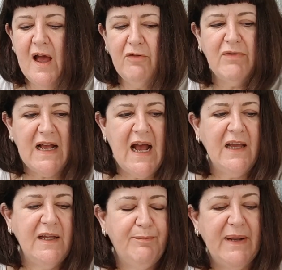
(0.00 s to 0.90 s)

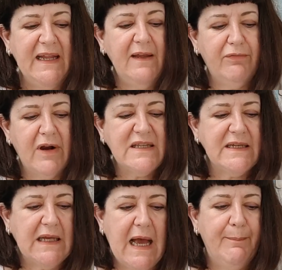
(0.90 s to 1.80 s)
I believe
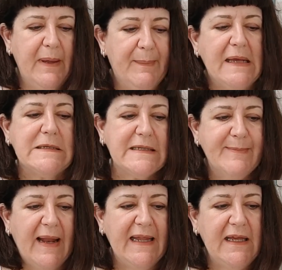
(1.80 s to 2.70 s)
resin can be a bit
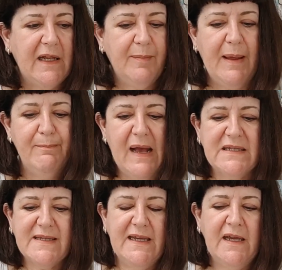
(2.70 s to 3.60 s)
smelly and a bit
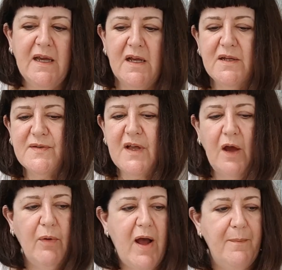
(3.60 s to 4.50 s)
messy.
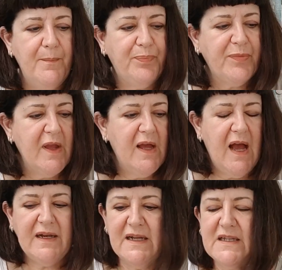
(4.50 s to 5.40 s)
So I
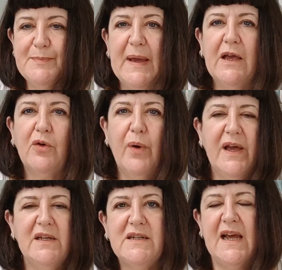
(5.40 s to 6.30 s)
need to pick a
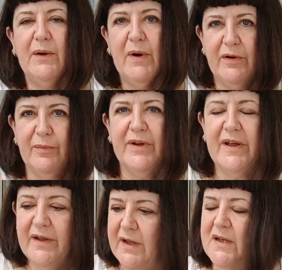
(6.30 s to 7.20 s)
quiet day where I'm
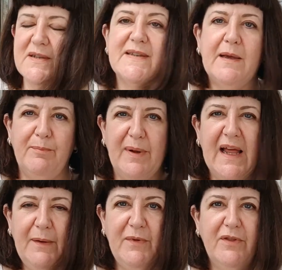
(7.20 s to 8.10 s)
gonna sit and
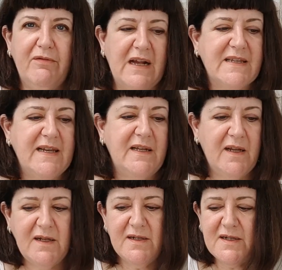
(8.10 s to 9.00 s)
play with the
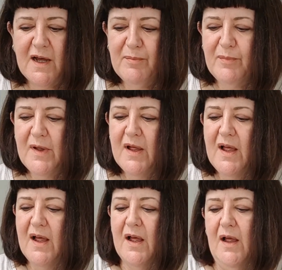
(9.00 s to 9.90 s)
resin. And
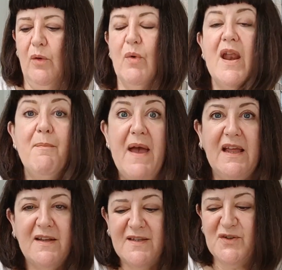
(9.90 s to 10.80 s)
when I
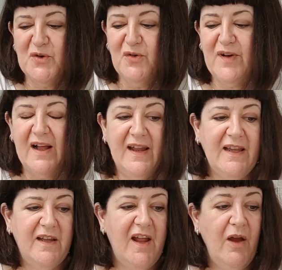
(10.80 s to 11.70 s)
make stuff, I'll
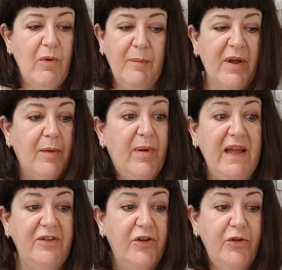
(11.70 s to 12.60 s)
let you know. I'm a
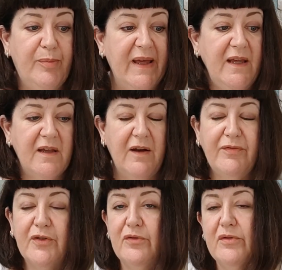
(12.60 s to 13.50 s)
complete newbie.
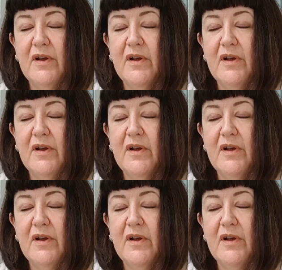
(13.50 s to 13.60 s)
I've